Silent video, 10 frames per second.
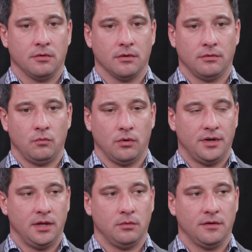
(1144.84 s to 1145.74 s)
were, were
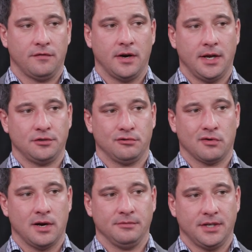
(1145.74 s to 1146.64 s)
dealing with a financial
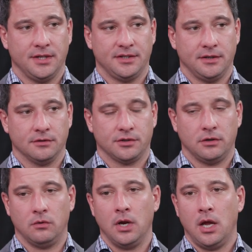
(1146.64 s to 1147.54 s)
crimes case here.
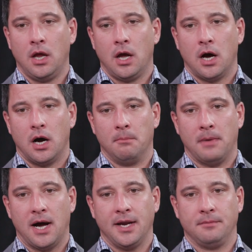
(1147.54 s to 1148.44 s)
So
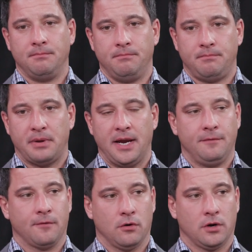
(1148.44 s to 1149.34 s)
um, I had
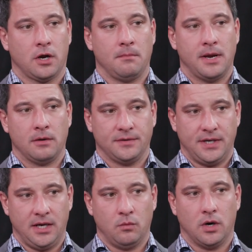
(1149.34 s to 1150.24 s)
paid for her to come down
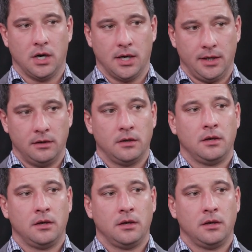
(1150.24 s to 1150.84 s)
TDY